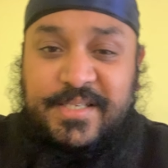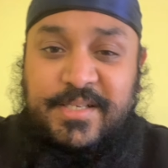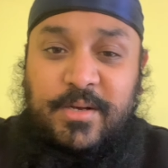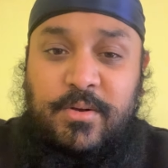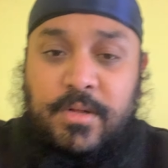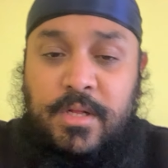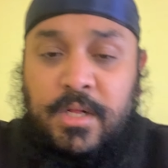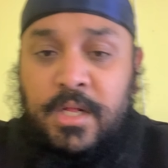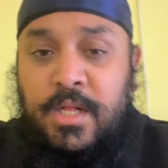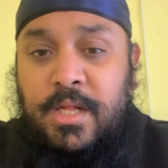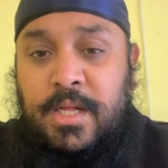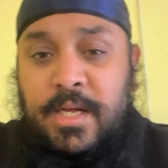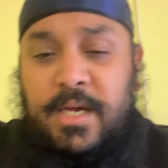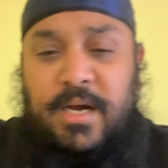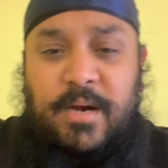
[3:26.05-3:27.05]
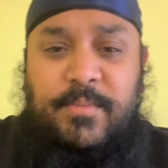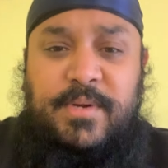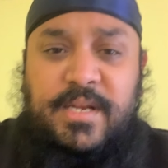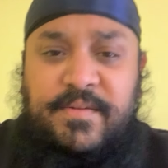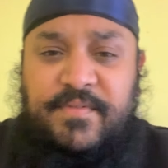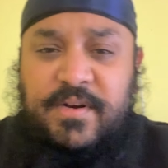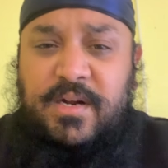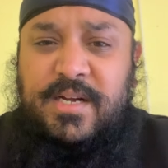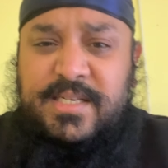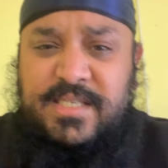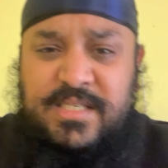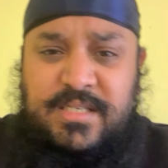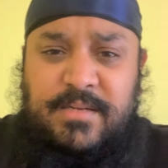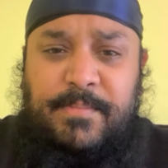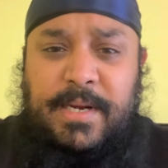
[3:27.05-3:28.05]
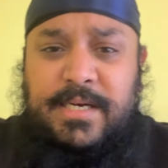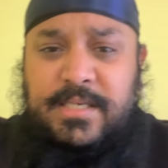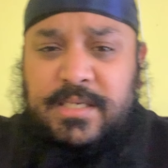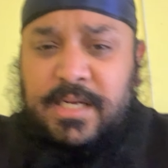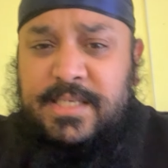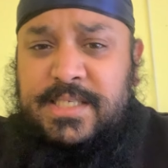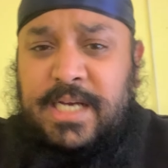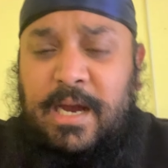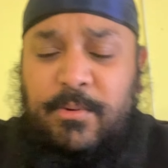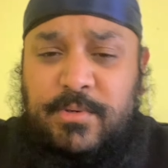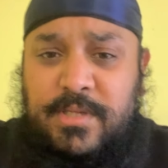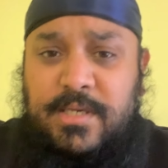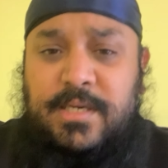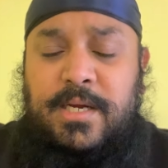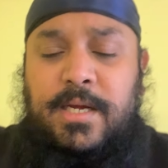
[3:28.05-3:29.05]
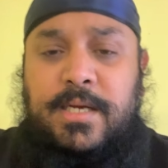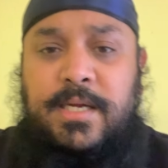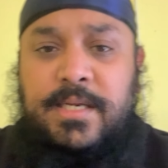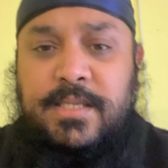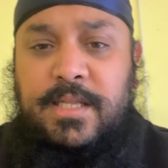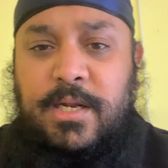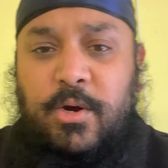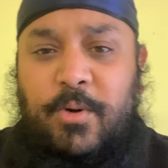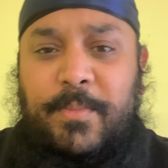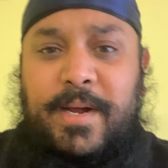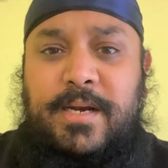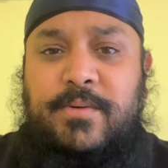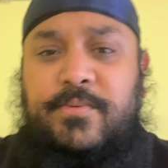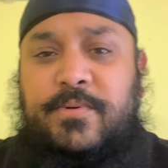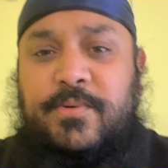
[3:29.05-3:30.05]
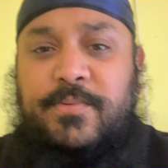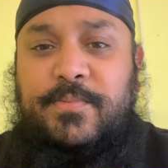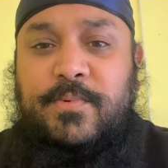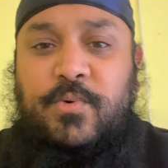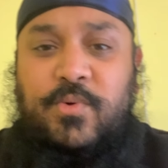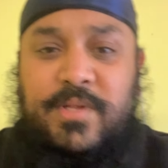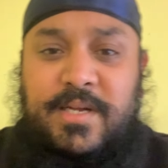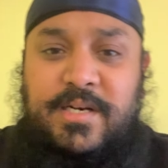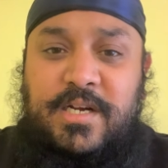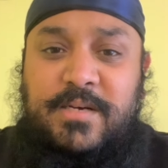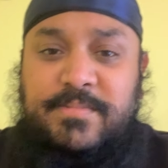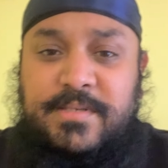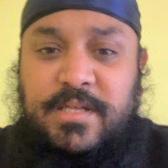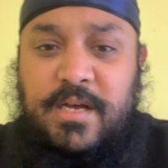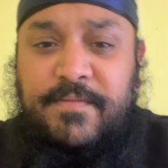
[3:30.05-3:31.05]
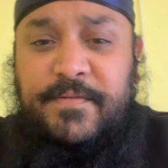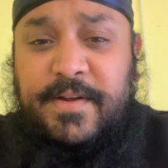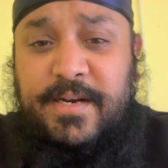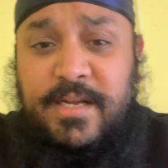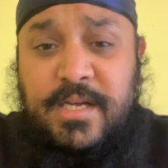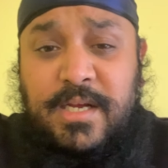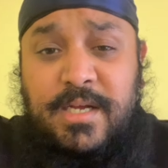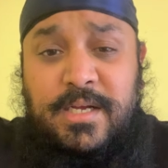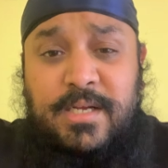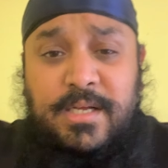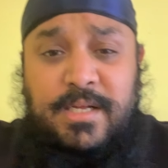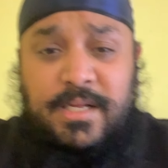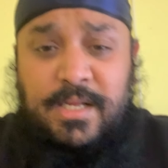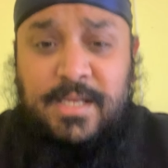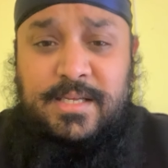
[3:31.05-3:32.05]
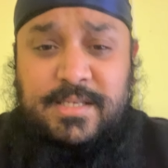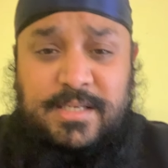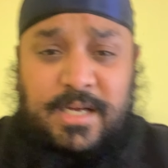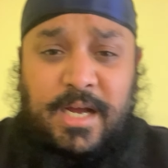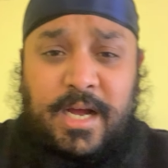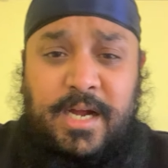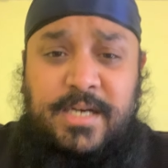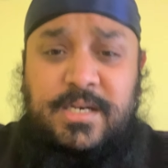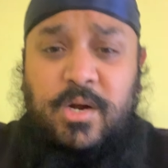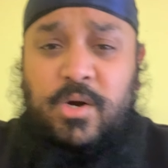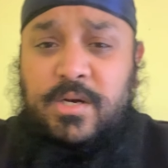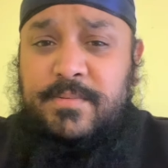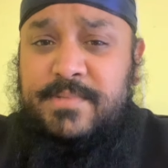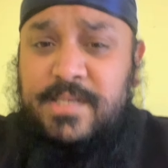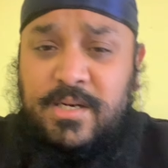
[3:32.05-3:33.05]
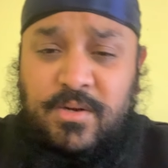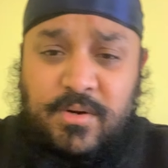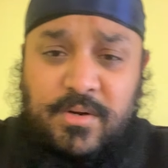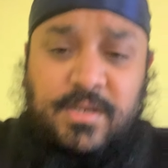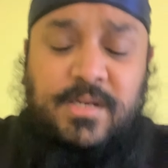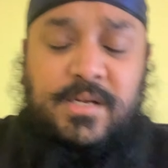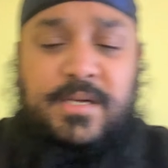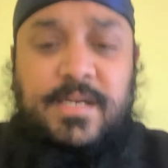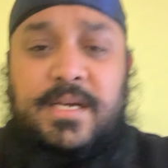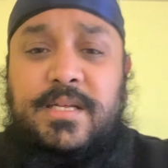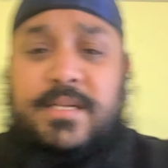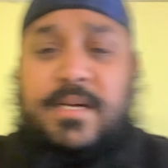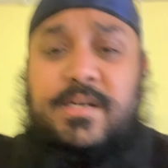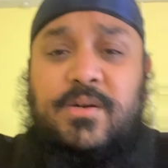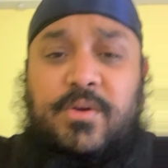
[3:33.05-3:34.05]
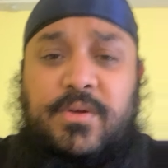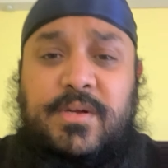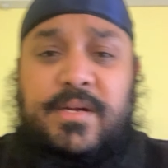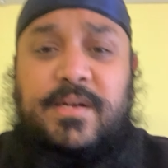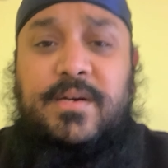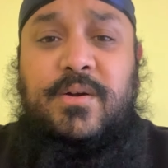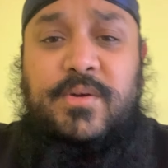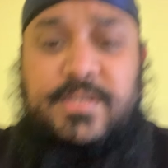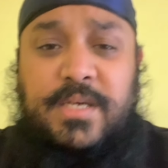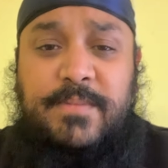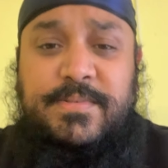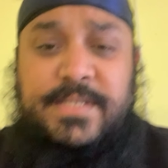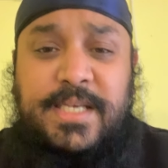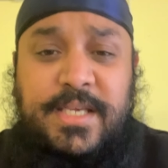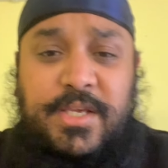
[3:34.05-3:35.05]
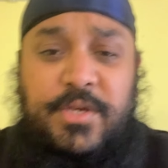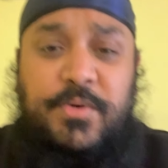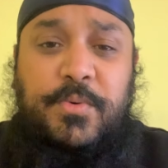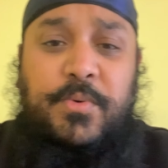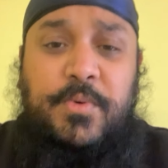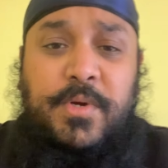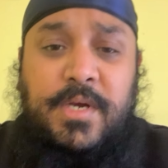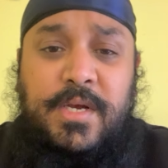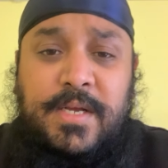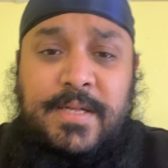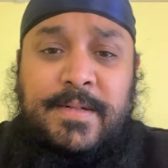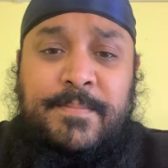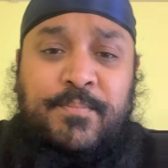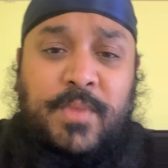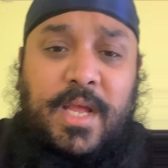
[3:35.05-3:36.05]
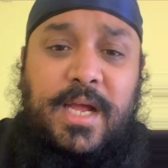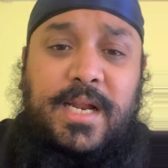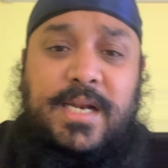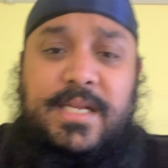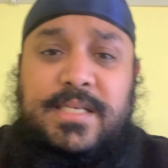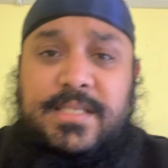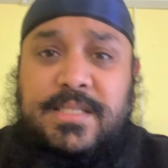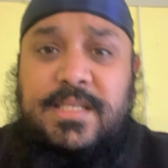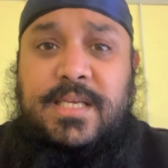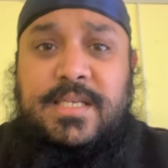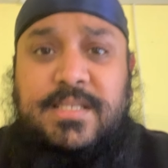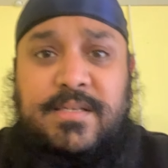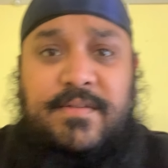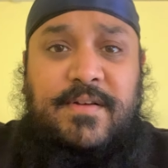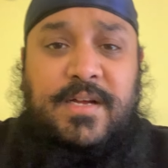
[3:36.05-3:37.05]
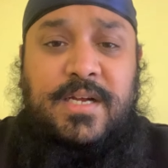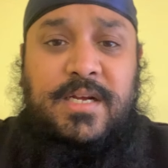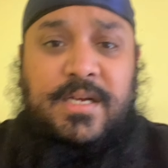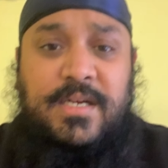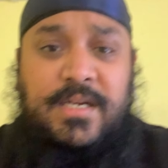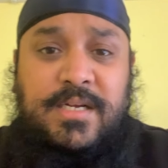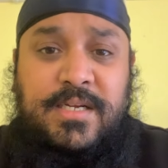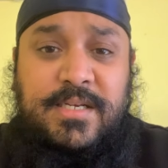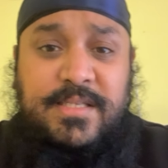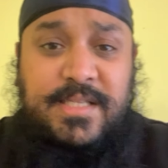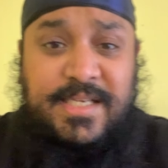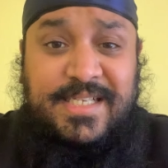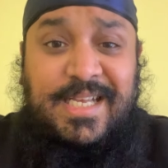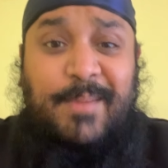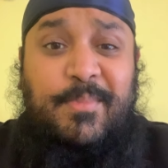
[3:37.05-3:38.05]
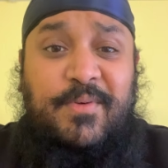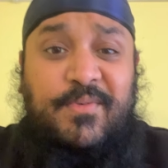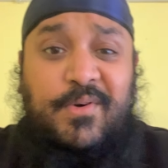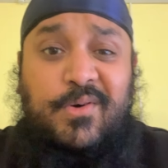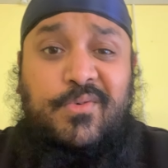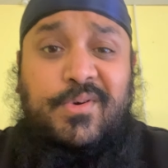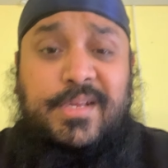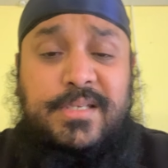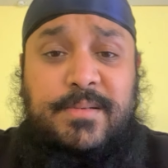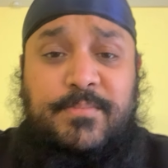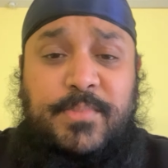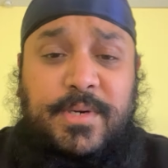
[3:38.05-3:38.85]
So, I mean, even I managed to like chat with a little man and all, all that type of stuff, and told him, said, look, uh, I know, I know it's upset you, and it's, things are things happen for a reason.